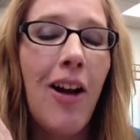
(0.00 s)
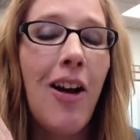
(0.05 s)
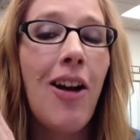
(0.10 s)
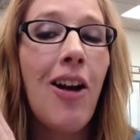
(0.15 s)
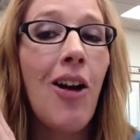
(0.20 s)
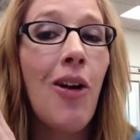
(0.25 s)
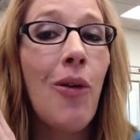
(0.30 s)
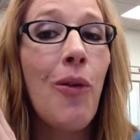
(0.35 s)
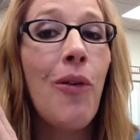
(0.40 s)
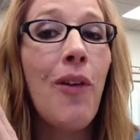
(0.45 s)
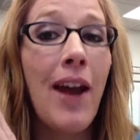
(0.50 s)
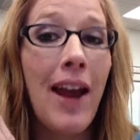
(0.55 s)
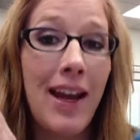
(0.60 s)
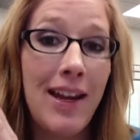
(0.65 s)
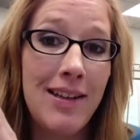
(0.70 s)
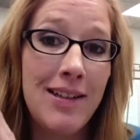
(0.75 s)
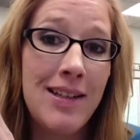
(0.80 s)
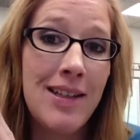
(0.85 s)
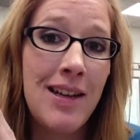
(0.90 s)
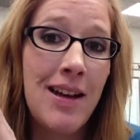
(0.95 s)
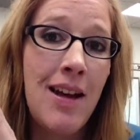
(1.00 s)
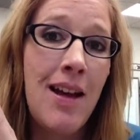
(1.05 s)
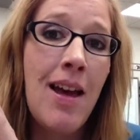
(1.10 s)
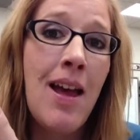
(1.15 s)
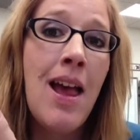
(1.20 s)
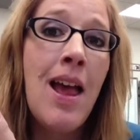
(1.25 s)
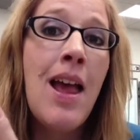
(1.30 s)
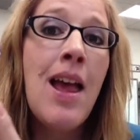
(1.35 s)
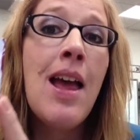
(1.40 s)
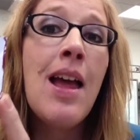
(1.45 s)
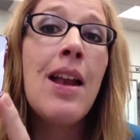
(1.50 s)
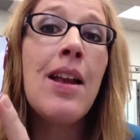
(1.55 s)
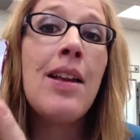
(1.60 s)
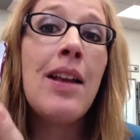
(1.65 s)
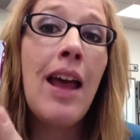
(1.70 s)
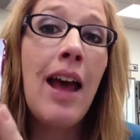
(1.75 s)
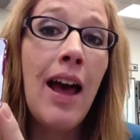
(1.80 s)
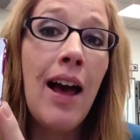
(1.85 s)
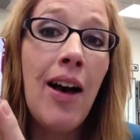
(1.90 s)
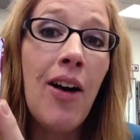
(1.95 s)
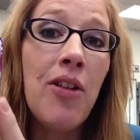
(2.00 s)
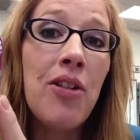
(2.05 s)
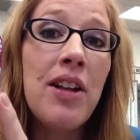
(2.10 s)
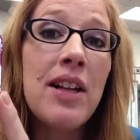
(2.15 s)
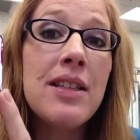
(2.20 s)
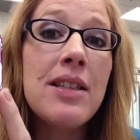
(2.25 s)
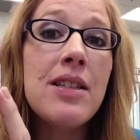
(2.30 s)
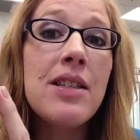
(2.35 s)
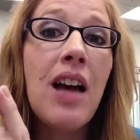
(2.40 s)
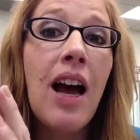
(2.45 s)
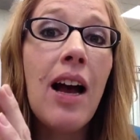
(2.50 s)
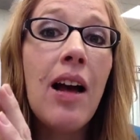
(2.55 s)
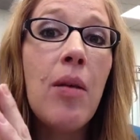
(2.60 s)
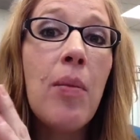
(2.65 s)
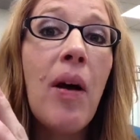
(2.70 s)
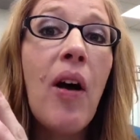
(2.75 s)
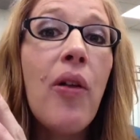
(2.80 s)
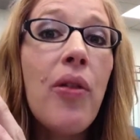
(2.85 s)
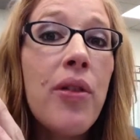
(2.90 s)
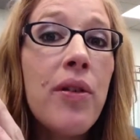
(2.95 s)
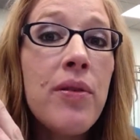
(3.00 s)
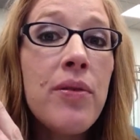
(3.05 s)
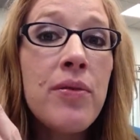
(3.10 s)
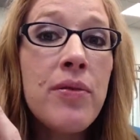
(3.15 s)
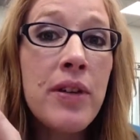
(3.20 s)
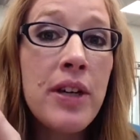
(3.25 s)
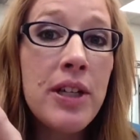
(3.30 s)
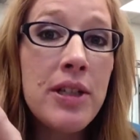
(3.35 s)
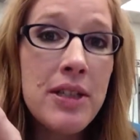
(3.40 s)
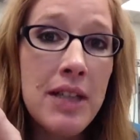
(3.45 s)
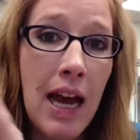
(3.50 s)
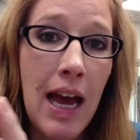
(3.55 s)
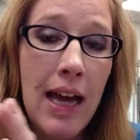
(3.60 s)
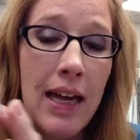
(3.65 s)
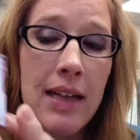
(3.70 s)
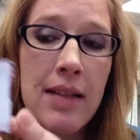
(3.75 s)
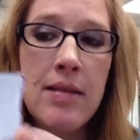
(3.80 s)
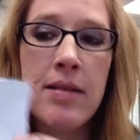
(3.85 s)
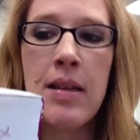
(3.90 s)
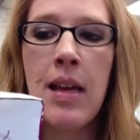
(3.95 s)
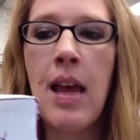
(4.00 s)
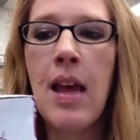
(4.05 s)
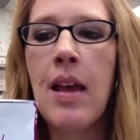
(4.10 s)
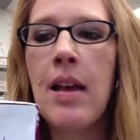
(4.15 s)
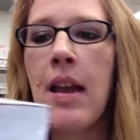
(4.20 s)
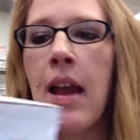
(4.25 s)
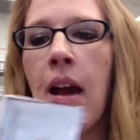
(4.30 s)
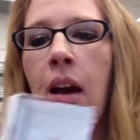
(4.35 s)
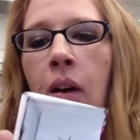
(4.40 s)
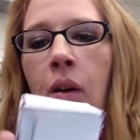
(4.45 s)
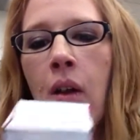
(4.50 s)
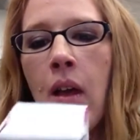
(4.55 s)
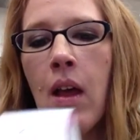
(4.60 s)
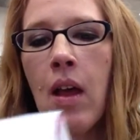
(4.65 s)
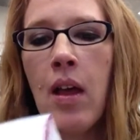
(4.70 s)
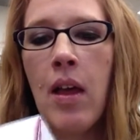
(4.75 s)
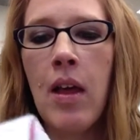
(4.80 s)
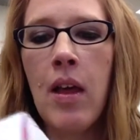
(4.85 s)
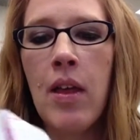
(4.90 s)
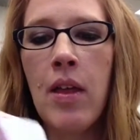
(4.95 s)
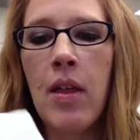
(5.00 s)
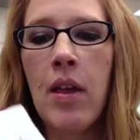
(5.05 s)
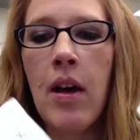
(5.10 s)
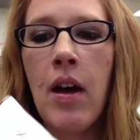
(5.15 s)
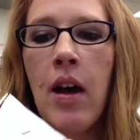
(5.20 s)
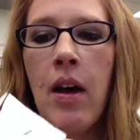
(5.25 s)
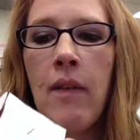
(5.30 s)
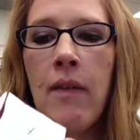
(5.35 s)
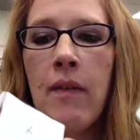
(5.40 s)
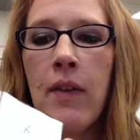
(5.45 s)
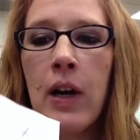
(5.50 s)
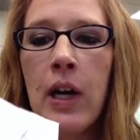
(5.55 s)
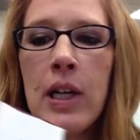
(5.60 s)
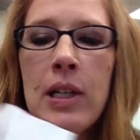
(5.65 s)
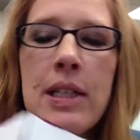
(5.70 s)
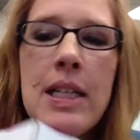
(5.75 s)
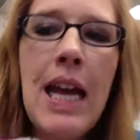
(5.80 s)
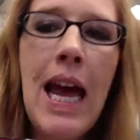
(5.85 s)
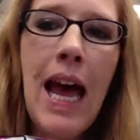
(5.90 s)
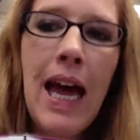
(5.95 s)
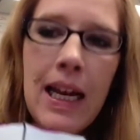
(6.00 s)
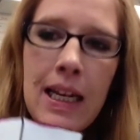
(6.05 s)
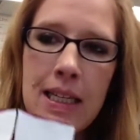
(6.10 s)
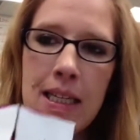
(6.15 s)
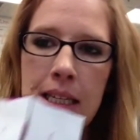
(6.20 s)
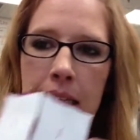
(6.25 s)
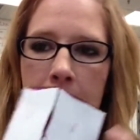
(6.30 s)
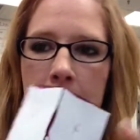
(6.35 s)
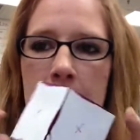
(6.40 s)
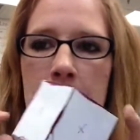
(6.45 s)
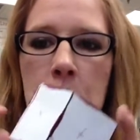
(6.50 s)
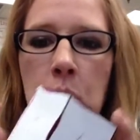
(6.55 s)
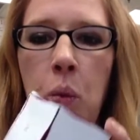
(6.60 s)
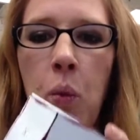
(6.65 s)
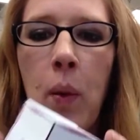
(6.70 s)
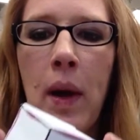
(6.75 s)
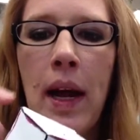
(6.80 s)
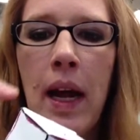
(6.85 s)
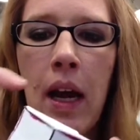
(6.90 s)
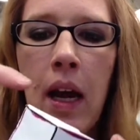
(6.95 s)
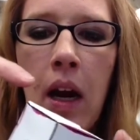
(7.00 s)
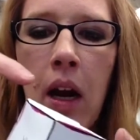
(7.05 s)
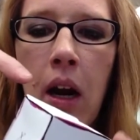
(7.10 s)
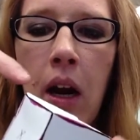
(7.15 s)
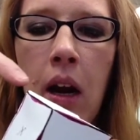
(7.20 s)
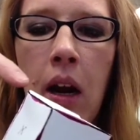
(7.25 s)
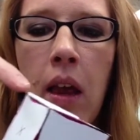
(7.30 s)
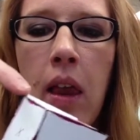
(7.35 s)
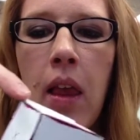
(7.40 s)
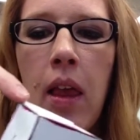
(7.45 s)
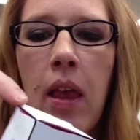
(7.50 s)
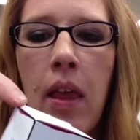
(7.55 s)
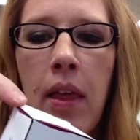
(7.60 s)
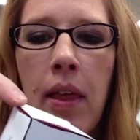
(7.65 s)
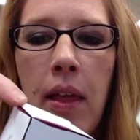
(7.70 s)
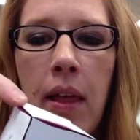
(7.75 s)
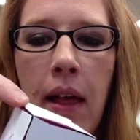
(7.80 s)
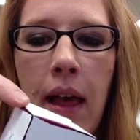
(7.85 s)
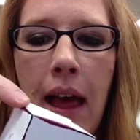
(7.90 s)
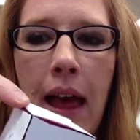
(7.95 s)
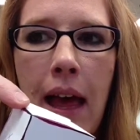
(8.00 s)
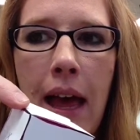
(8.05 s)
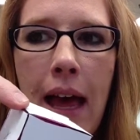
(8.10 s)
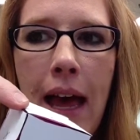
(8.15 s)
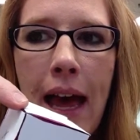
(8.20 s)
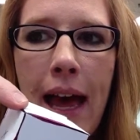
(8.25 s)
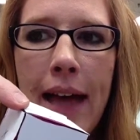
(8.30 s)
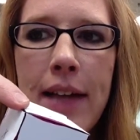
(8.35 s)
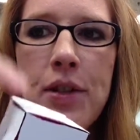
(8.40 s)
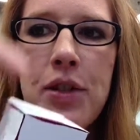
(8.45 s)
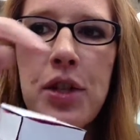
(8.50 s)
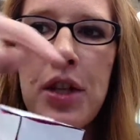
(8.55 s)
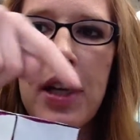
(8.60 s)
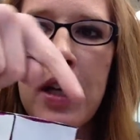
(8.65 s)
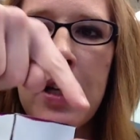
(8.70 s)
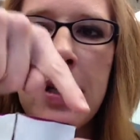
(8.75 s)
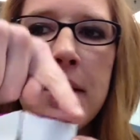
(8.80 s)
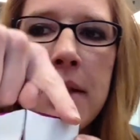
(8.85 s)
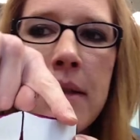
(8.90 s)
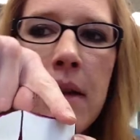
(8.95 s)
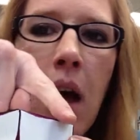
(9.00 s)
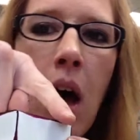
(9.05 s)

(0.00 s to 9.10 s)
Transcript: Great. Now let's talk about the vertex. Now the vertex is where edges